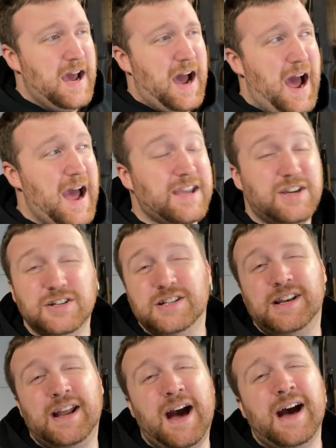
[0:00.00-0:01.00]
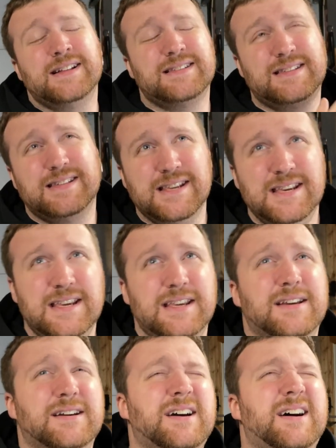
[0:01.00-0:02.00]
I could not
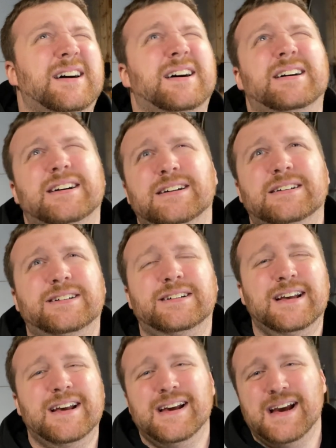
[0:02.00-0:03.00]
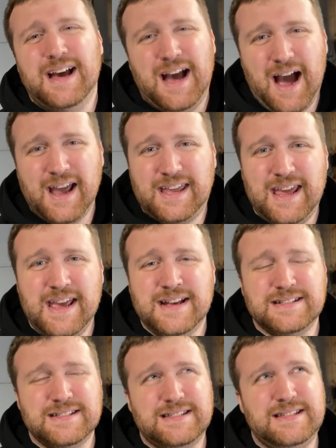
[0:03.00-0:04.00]
see, I
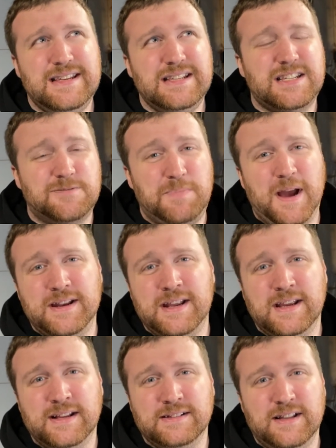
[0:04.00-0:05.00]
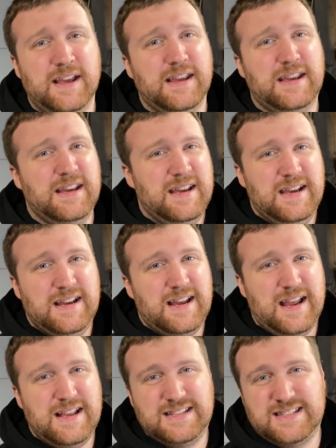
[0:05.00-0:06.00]
can't see spending like
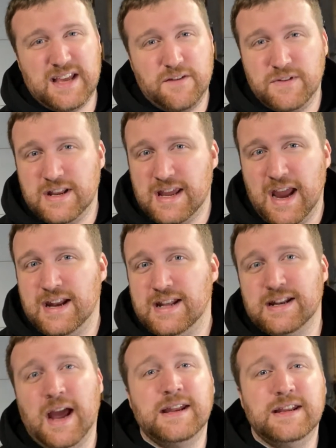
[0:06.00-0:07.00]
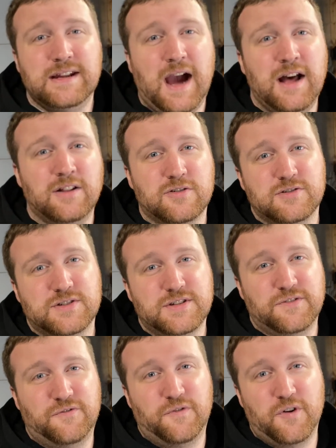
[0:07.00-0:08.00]
$70, $80, $90
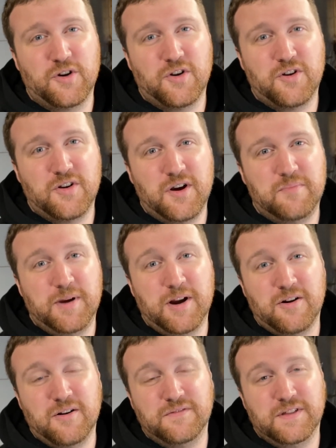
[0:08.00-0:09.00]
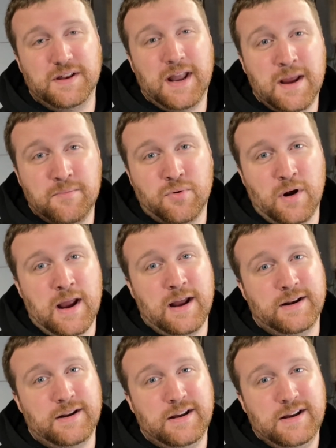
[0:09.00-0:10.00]
for a pair of the name brand